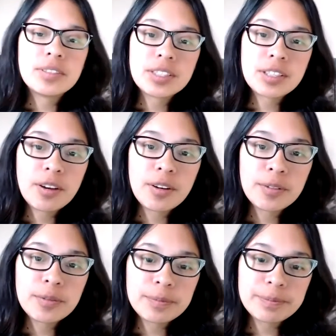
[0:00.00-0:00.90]

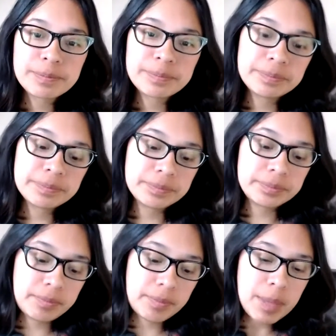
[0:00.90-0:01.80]
So
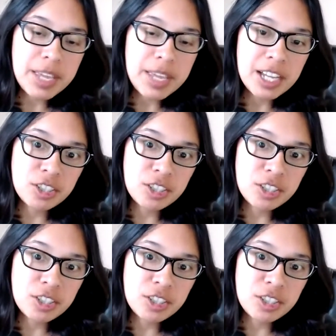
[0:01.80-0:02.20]
maybe I